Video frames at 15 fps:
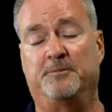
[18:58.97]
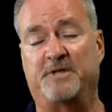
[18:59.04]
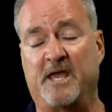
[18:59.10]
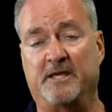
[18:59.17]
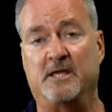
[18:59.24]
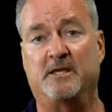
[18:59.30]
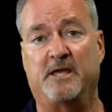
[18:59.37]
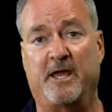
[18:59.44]

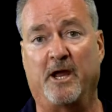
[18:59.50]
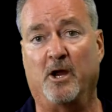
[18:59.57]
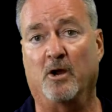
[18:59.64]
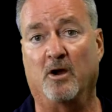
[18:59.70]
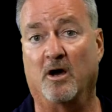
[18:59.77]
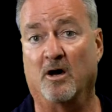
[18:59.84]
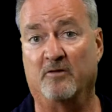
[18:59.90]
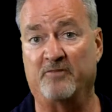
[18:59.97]
taking
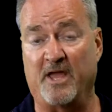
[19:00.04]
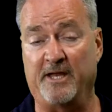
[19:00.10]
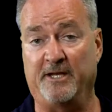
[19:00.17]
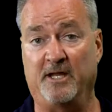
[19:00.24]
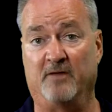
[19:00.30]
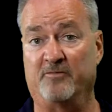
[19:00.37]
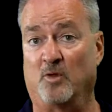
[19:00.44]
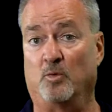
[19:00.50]
care of
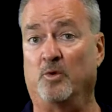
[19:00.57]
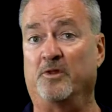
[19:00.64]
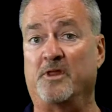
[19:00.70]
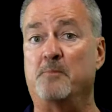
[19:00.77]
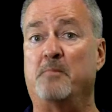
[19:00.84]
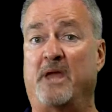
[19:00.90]
any of the really